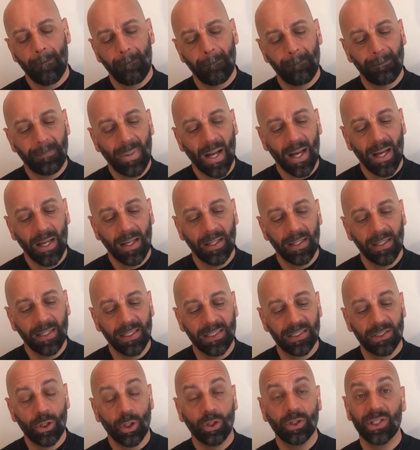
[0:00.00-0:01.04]
but
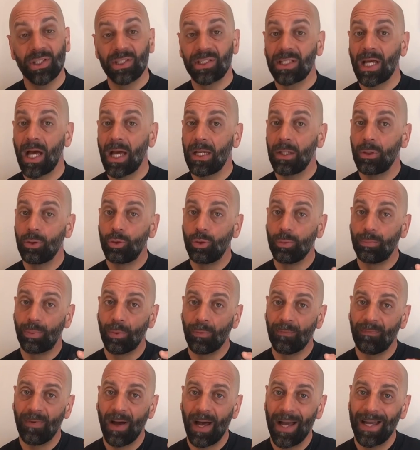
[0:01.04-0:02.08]
is not designed to
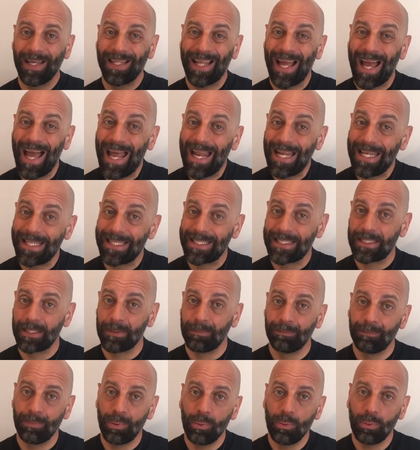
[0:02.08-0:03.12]
provide any
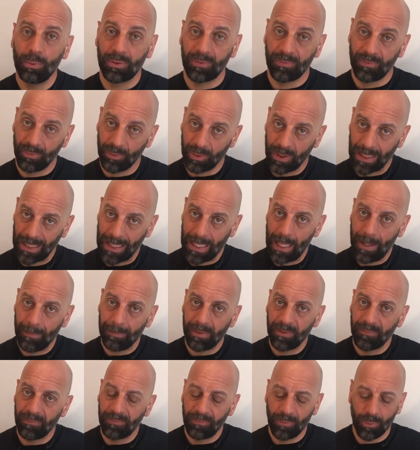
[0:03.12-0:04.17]
support for the
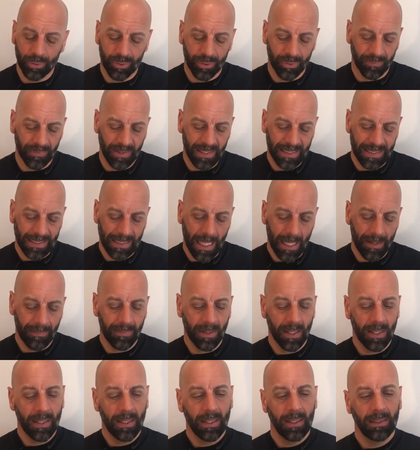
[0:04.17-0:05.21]
clamping force of the stem.
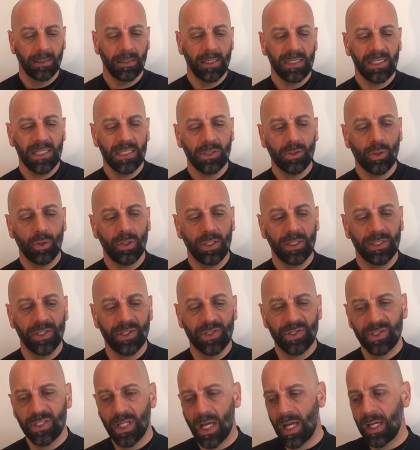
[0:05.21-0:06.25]
This is only
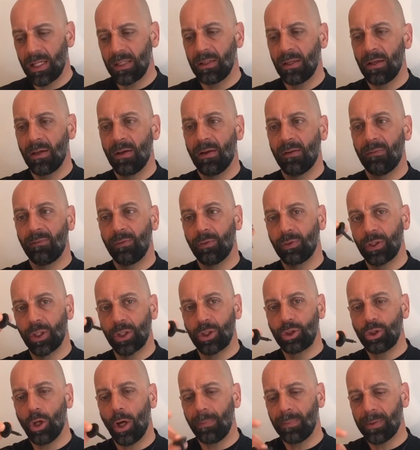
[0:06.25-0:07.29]
designed for the
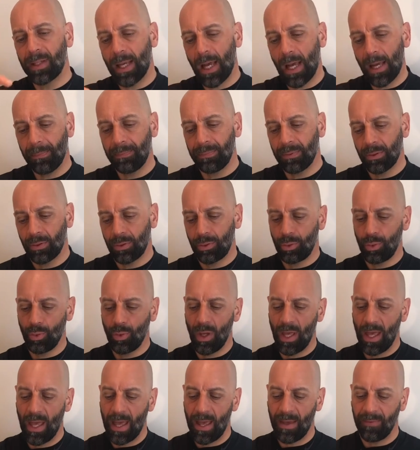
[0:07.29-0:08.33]
top cap to
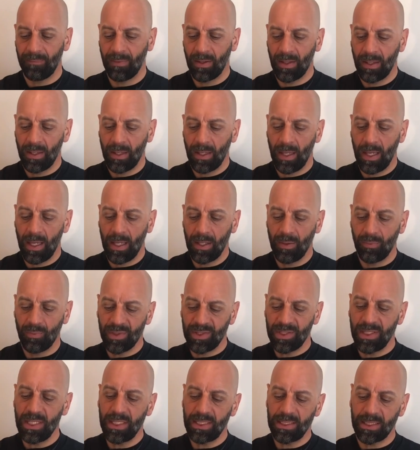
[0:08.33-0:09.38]
have a
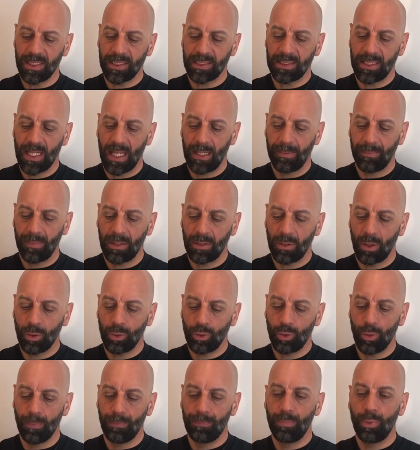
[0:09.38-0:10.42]
resistance element
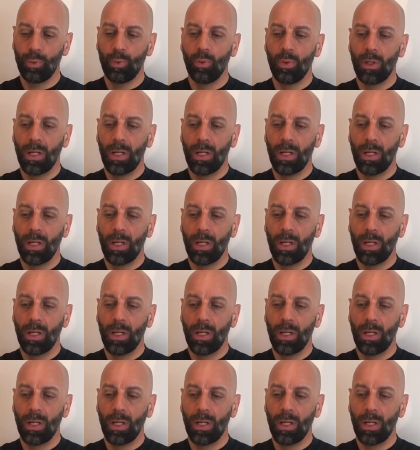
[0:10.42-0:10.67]
to pull